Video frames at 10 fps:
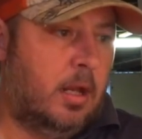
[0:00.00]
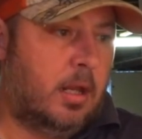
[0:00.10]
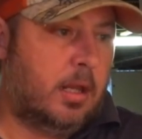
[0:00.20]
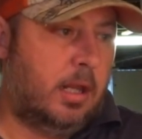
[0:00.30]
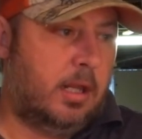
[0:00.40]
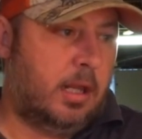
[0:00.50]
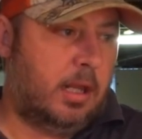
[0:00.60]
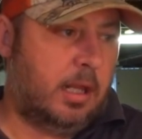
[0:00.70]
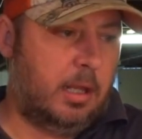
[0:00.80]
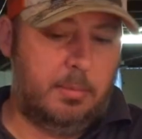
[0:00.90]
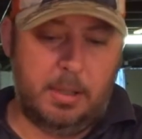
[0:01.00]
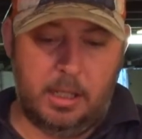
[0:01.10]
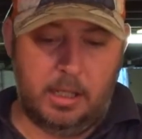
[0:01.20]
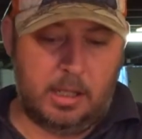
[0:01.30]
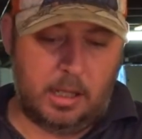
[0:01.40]
CCC
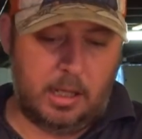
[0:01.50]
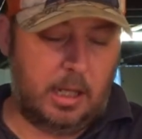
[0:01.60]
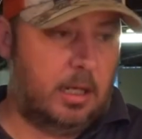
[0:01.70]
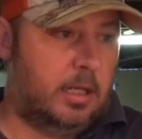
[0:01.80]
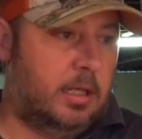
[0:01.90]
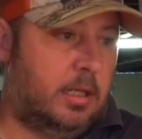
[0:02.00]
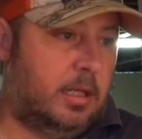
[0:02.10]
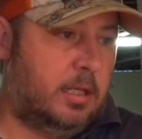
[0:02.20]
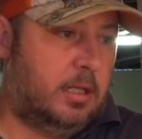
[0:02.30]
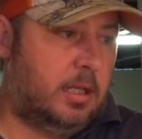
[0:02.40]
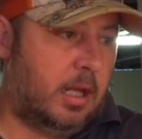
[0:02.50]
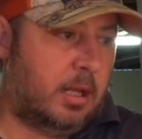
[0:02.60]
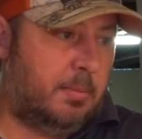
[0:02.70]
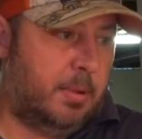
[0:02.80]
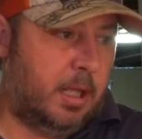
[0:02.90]
appears, then
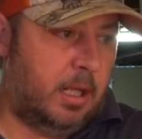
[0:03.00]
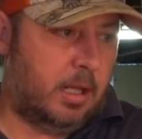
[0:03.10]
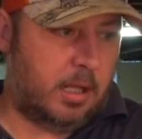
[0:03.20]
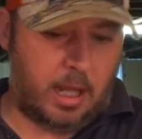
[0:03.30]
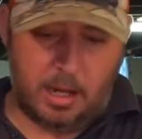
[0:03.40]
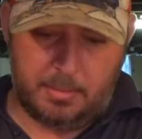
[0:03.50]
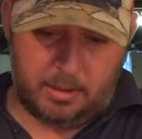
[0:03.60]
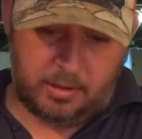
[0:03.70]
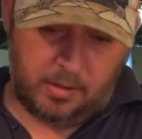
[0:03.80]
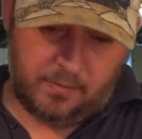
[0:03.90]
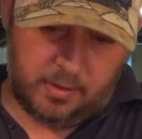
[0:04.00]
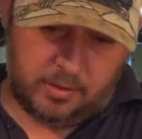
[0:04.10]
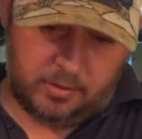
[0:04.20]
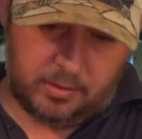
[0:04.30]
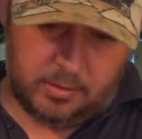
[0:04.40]
disappears. Calibration is finished.